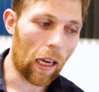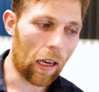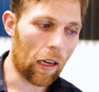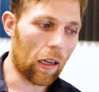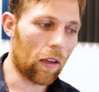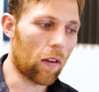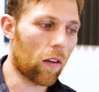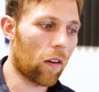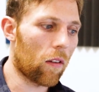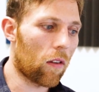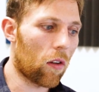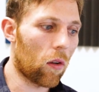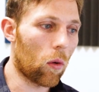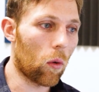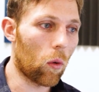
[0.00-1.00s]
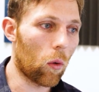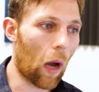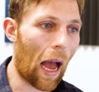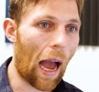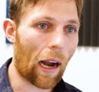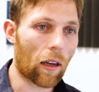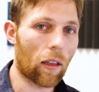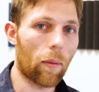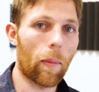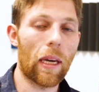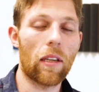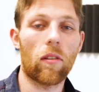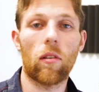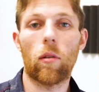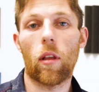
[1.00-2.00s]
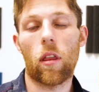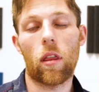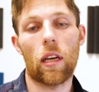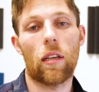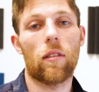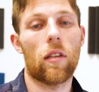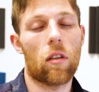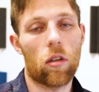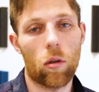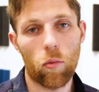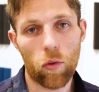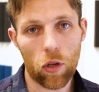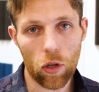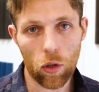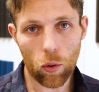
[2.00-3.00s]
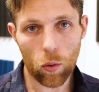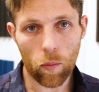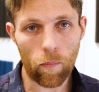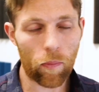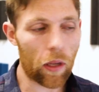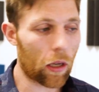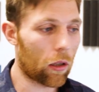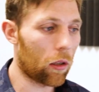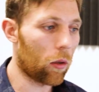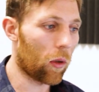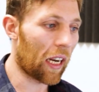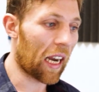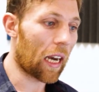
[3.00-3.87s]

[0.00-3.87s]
and to acclimate to the things that you do, including